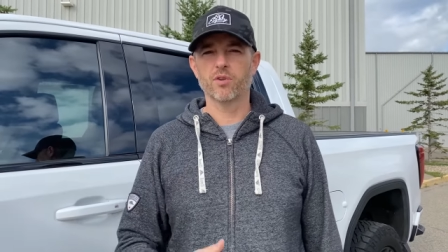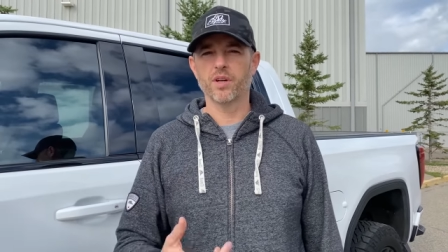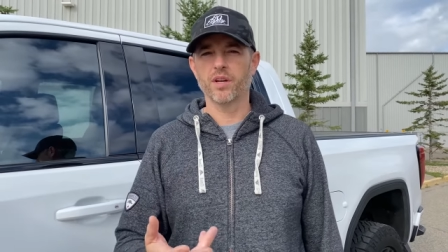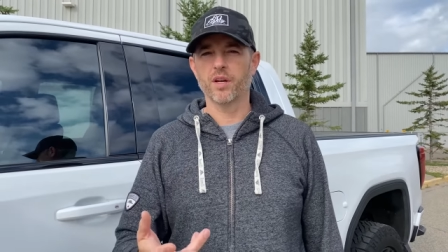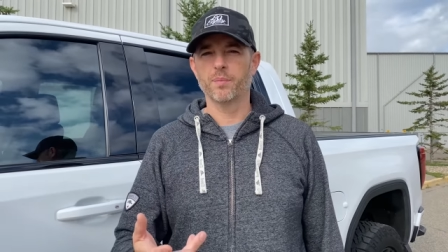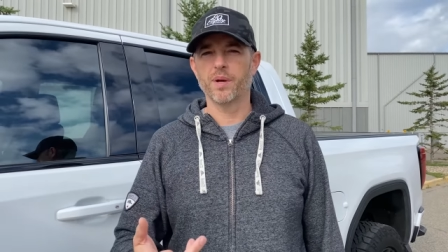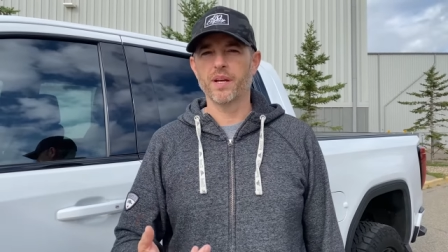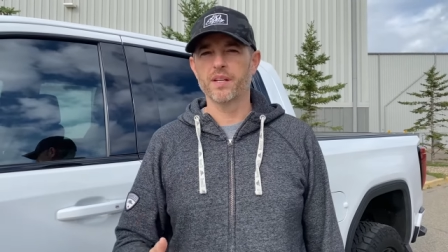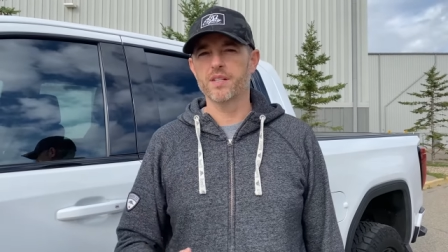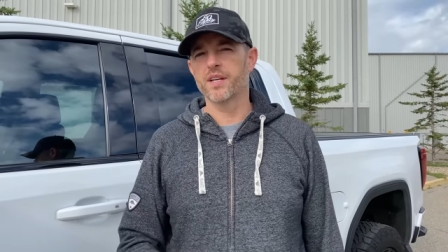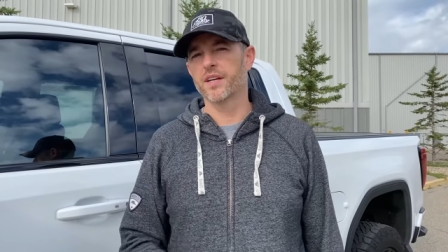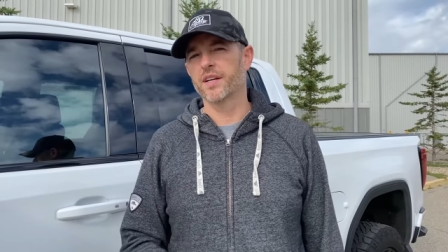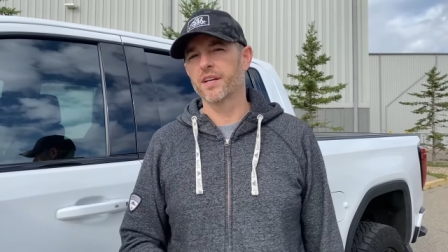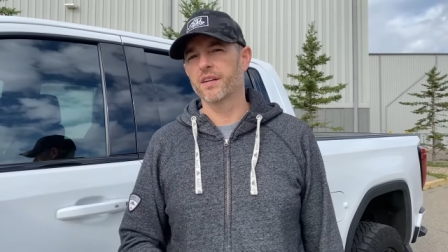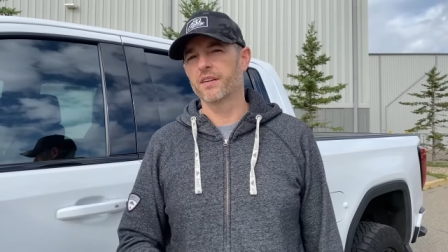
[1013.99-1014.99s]
or I gotta pay a
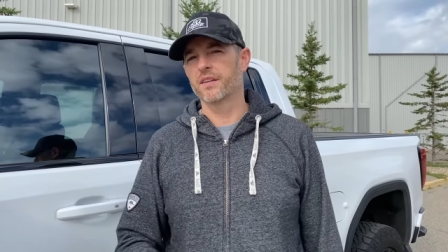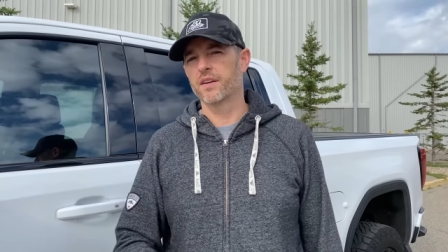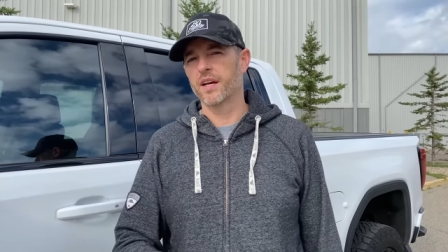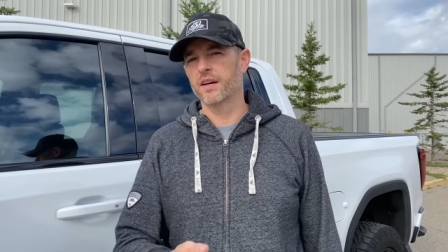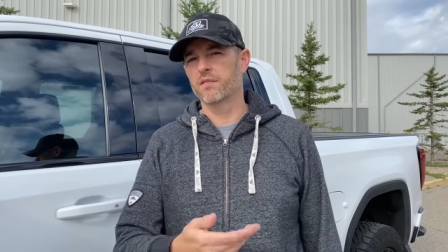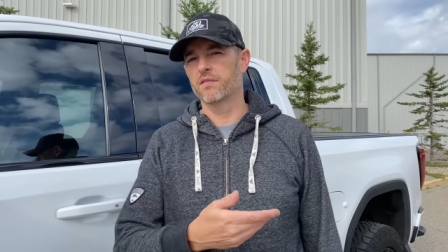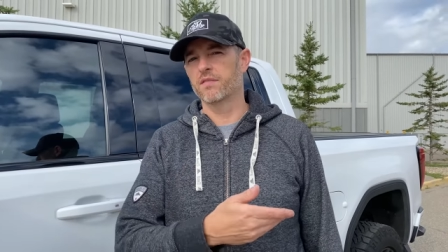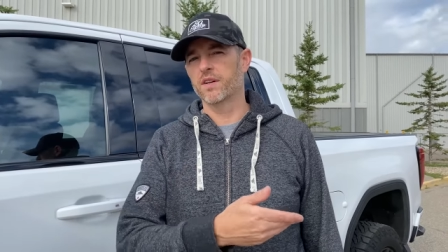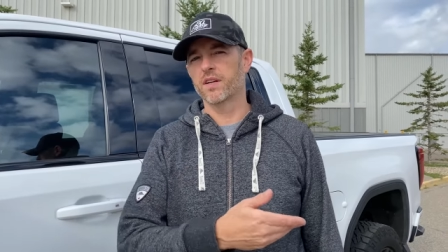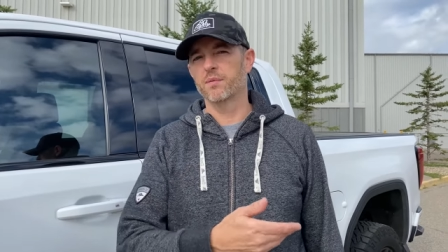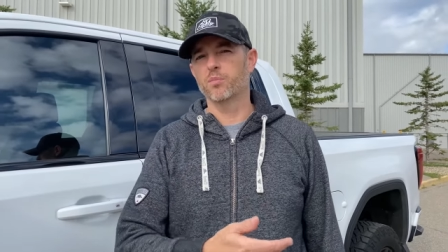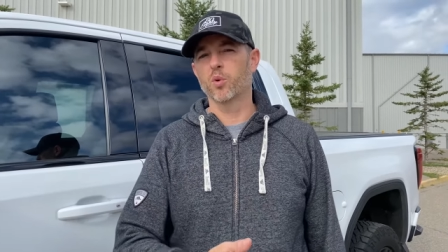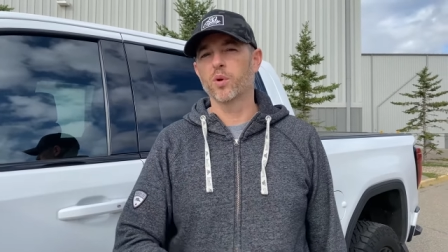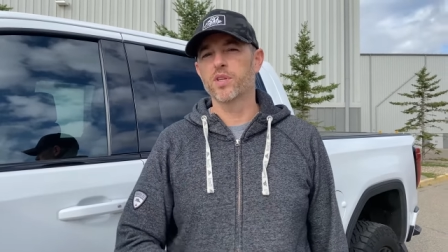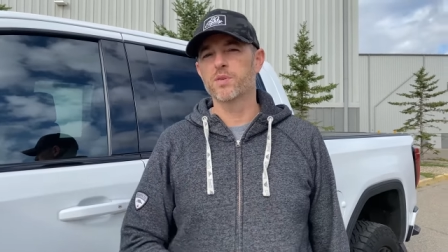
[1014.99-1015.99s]
ticket and have
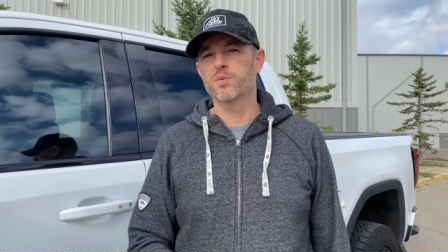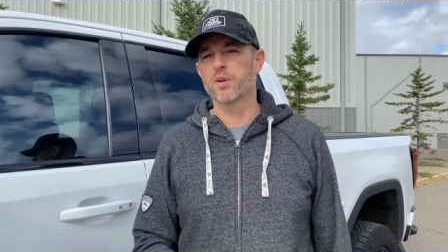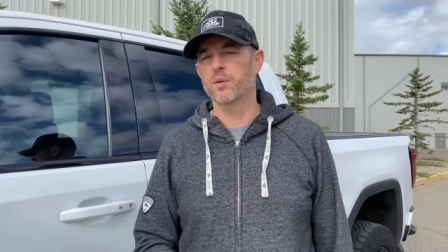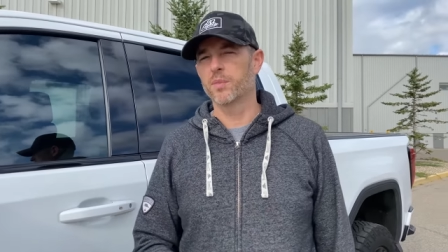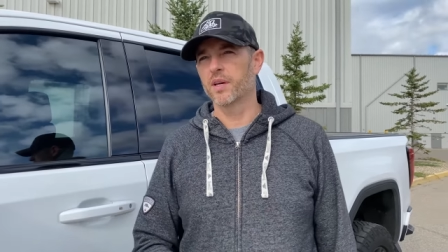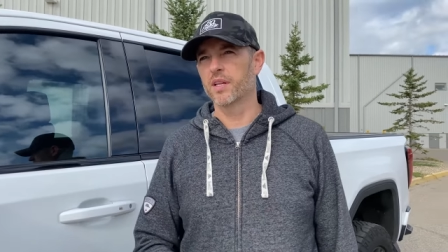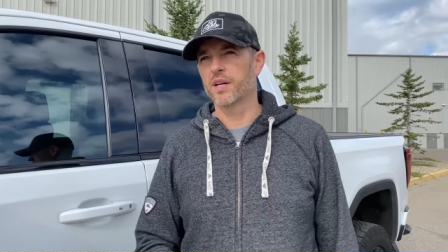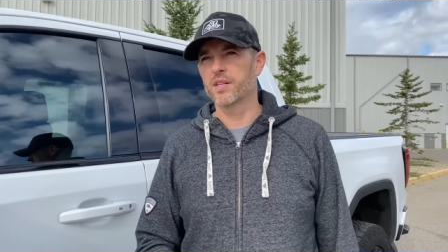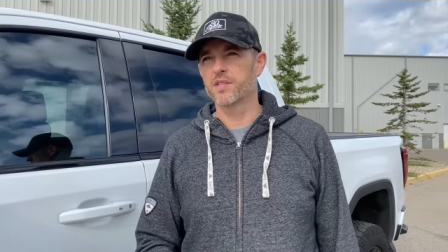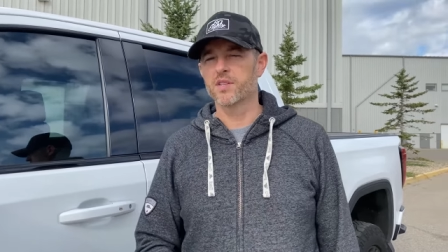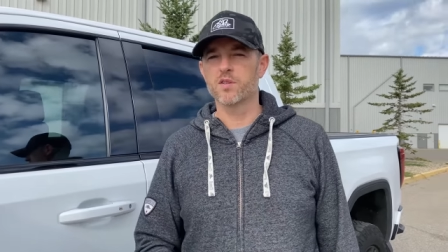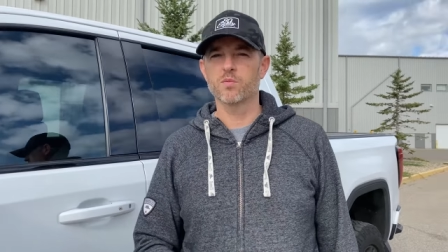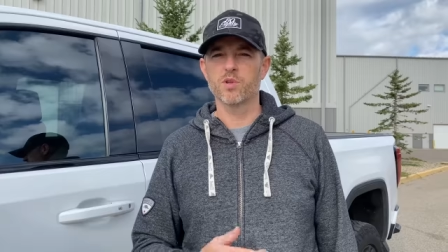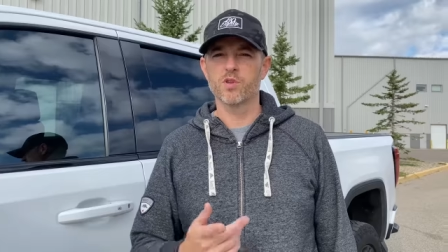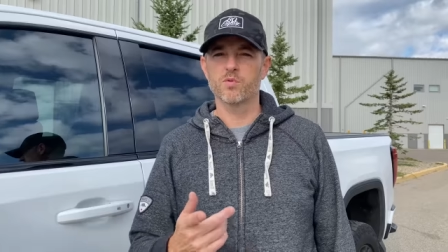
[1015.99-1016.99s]
points put on my
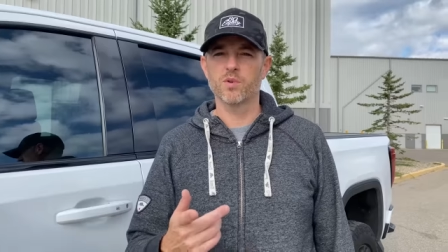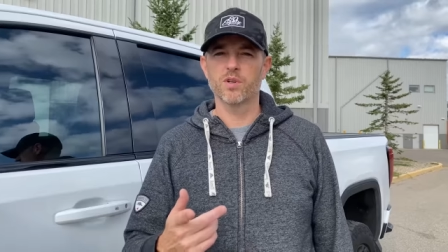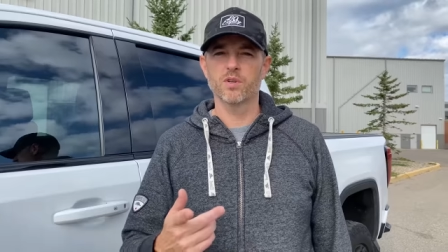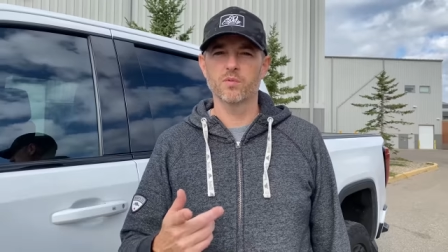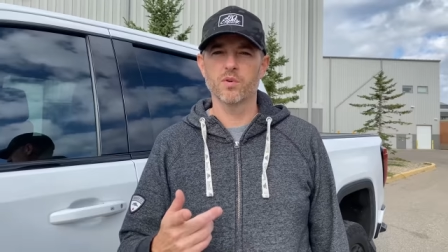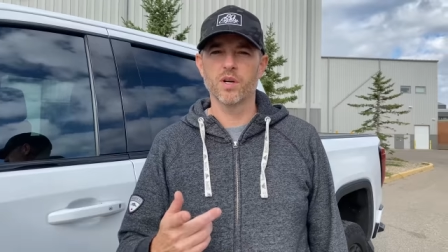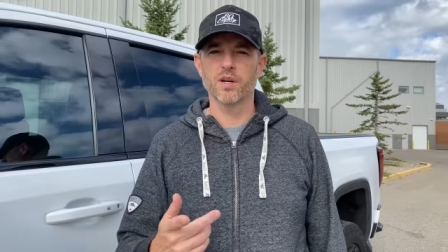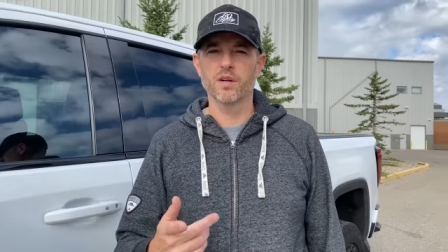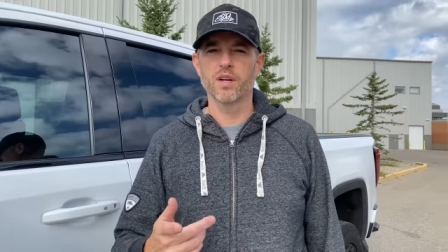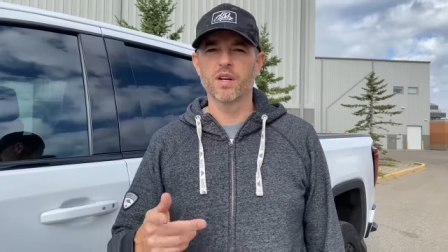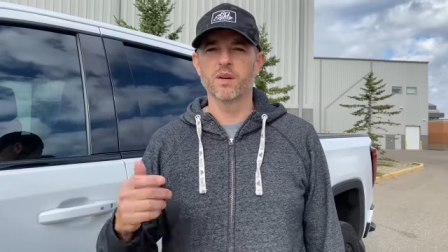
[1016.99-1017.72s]
license, which we don't want,